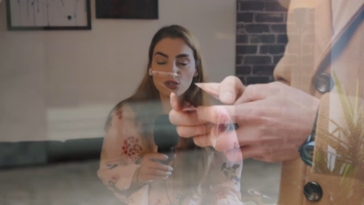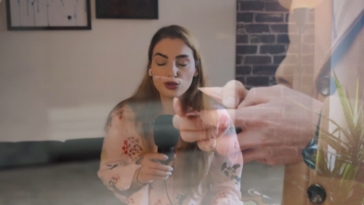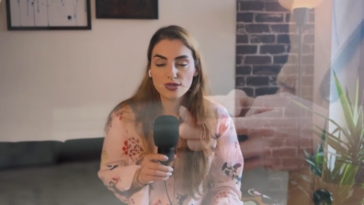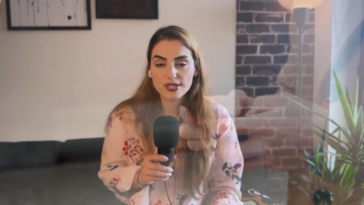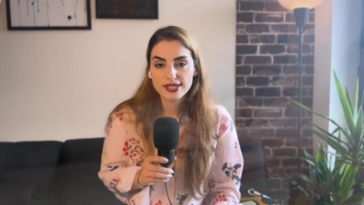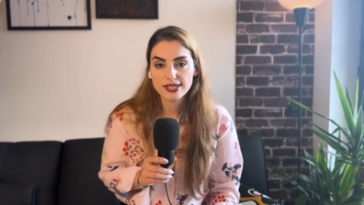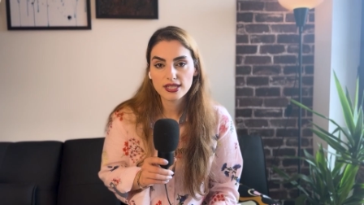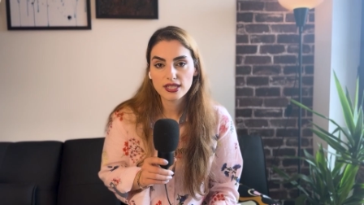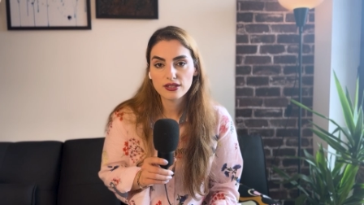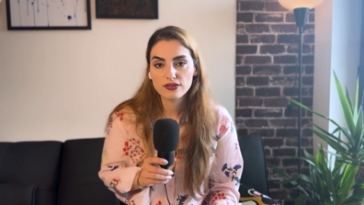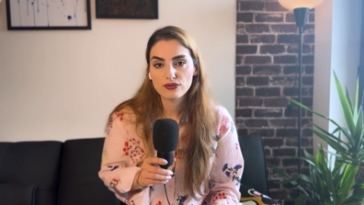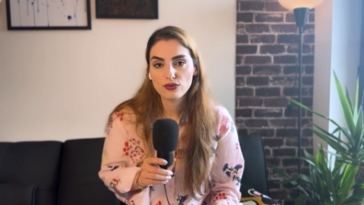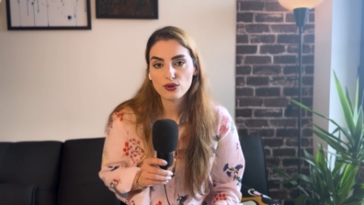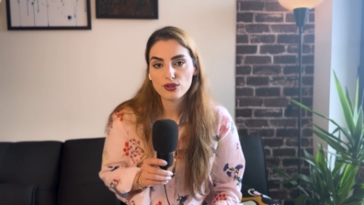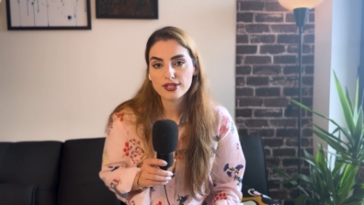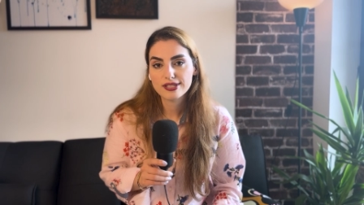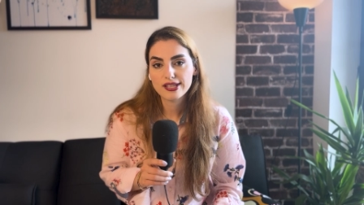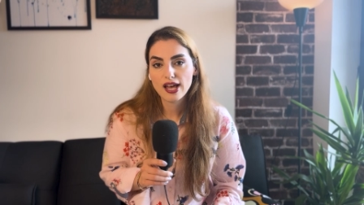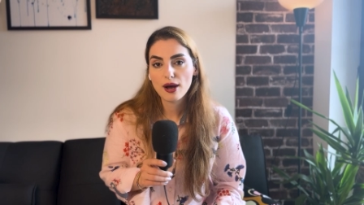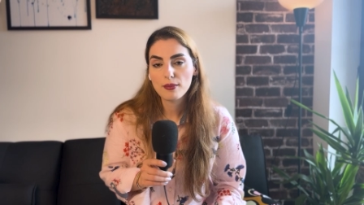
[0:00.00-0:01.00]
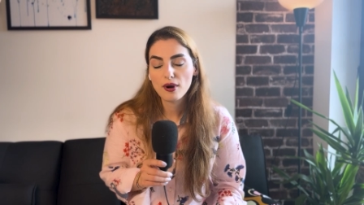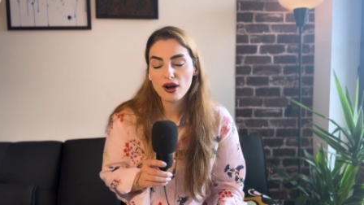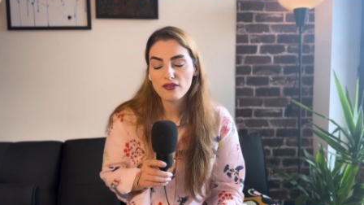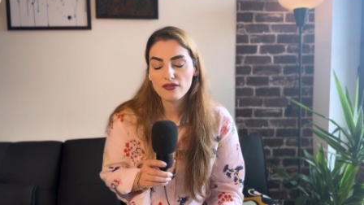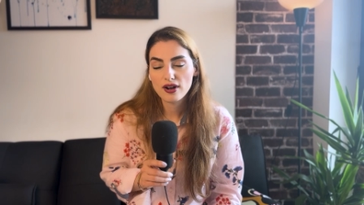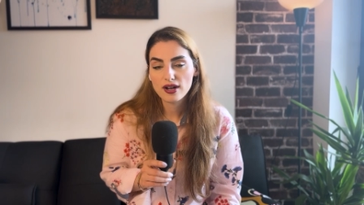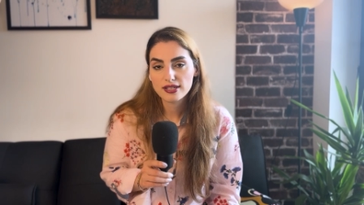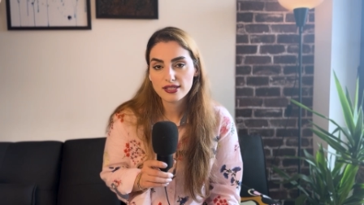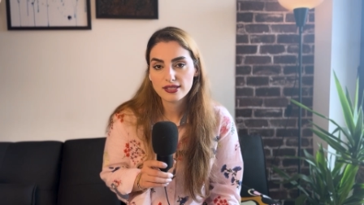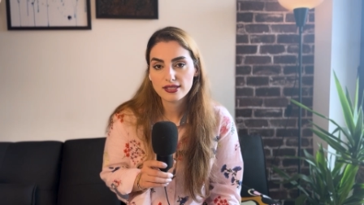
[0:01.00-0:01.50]
You see, for some of
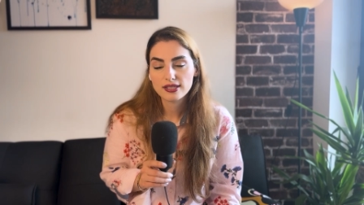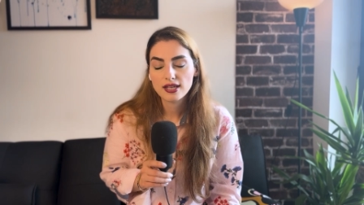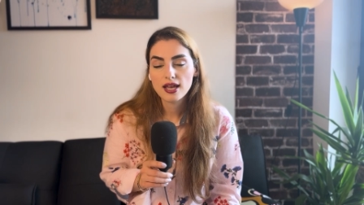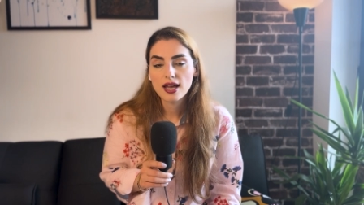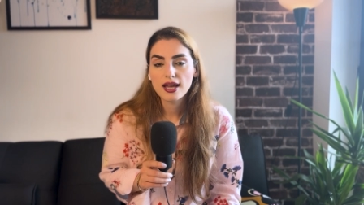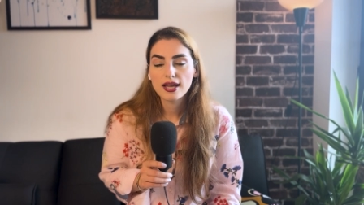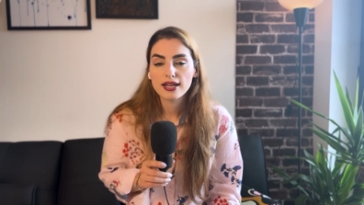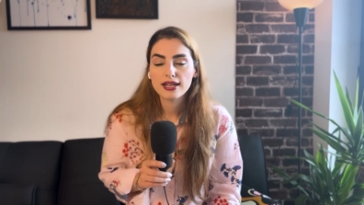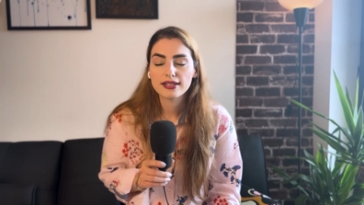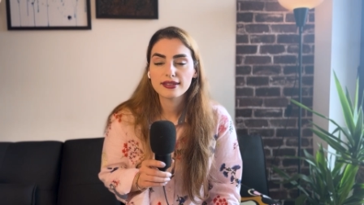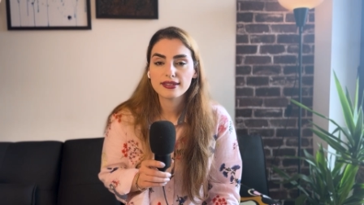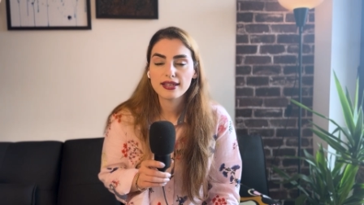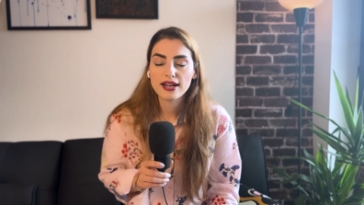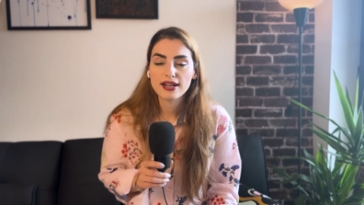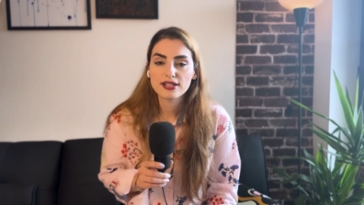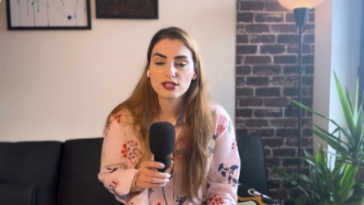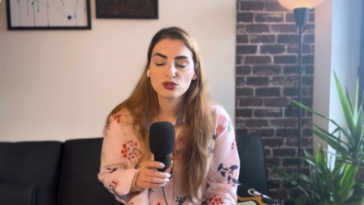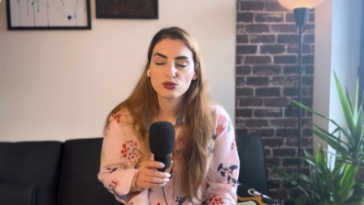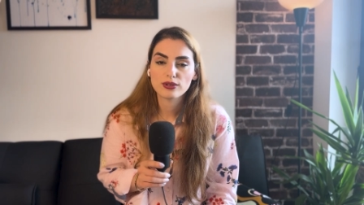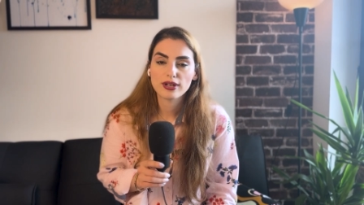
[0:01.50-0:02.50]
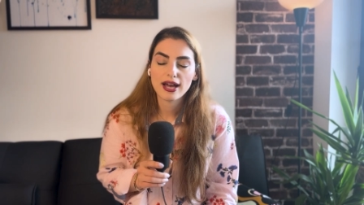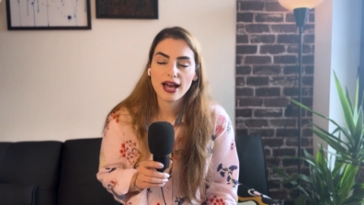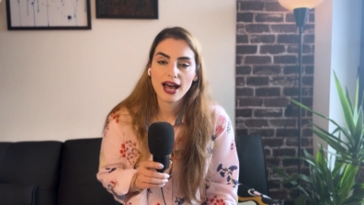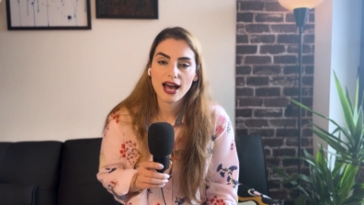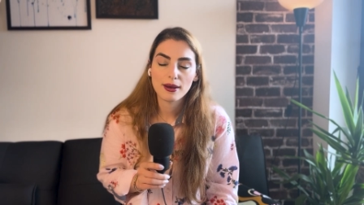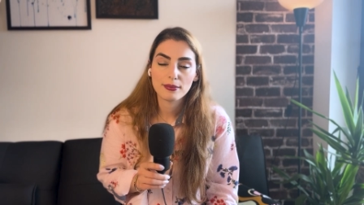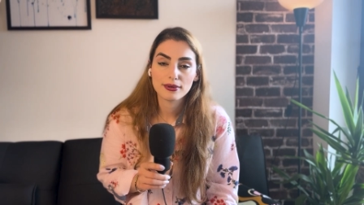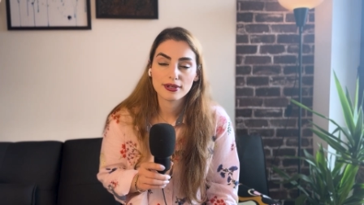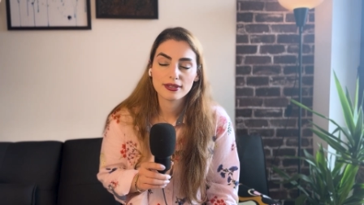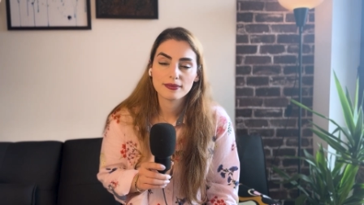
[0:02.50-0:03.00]
us, it turns to a
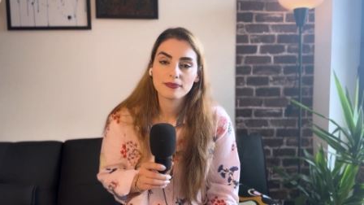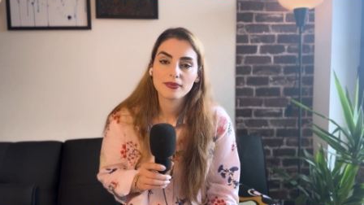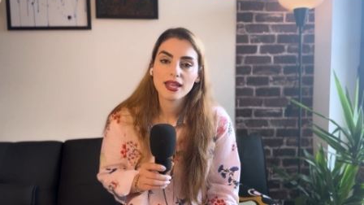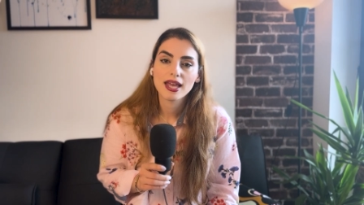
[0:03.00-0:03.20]
habit,